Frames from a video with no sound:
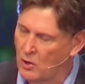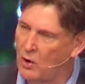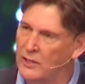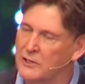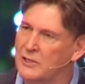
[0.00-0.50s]

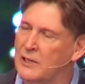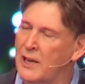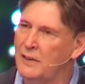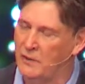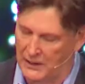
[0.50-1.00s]
or
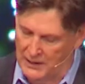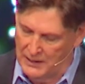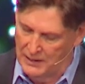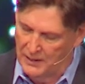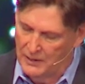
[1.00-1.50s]
enslaving
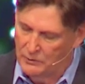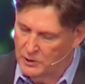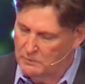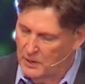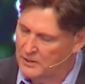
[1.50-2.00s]

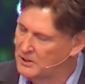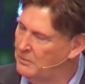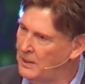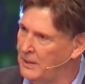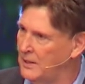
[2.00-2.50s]

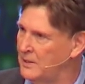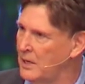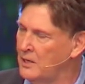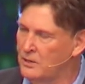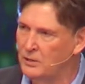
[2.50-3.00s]
responsibilities.
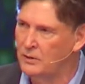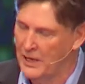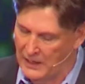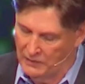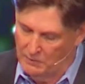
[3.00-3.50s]
Undo the
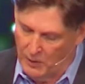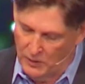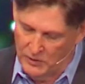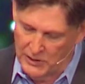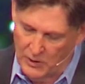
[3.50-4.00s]
heavy
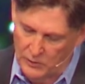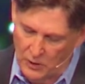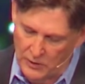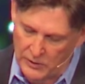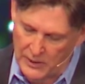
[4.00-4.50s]
burdens. He goes
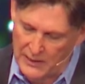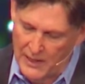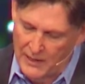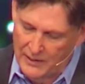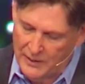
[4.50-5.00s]
on to say,
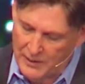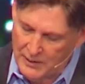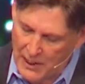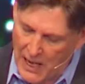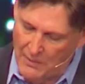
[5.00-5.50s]
this is a
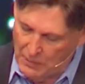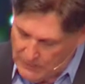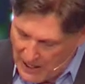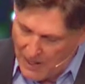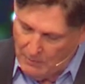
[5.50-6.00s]
time of
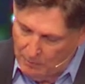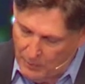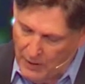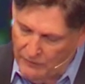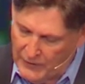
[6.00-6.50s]

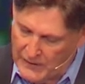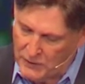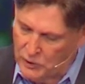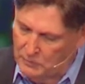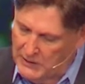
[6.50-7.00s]
prayer and fasting
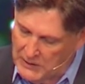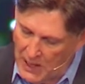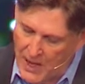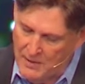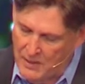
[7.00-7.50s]
should be a
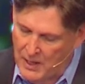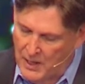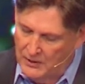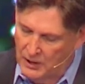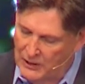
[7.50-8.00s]
time
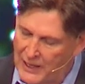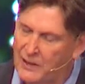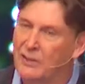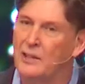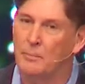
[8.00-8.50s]
to
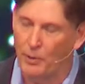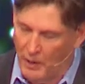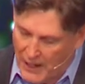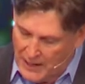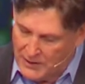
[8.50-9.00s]
let the
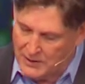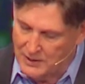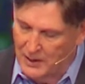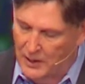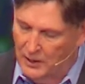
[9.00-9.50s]
oppressed
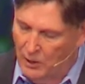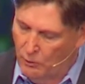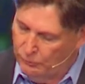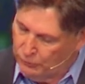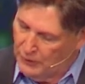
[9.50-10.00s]

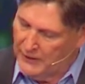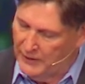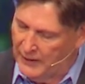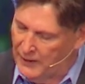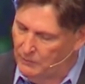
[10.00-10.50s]
go free.
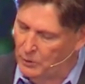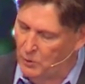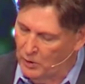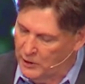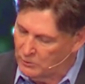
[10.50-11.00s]
The Hebrew
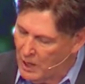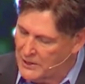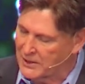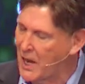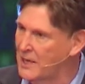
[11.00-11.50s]
word is
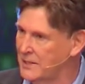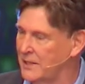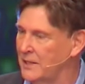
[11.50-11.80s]
rasas,